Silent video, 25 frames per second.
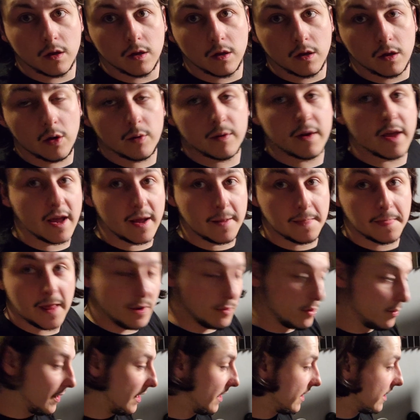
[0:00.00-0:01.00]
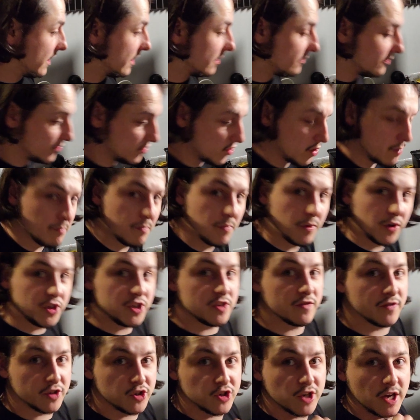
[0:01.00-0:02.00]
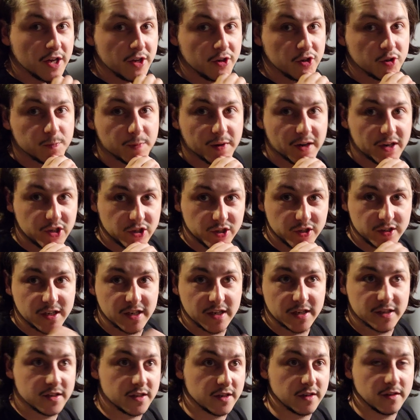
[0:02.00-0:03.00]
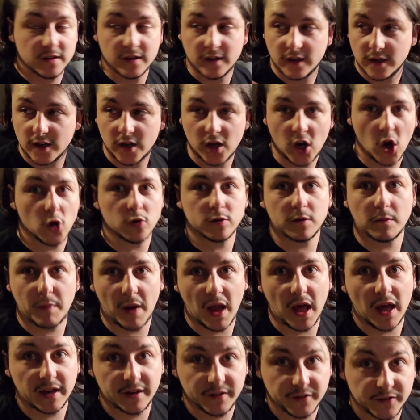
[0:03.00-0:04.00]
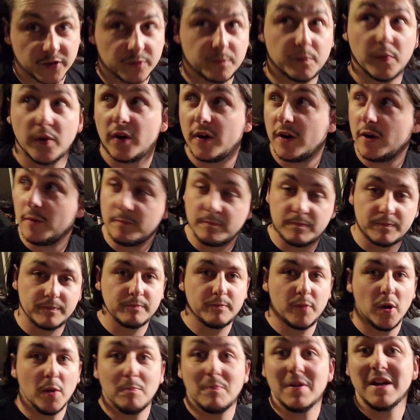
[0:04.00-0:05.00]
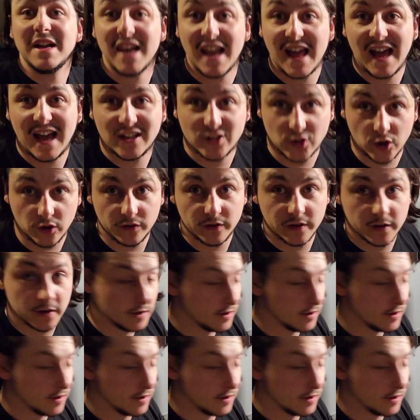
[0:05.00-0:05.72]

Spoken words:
Okay, now we're back again. It's not much of a change, but I just needed to close the blinds, put a big light on,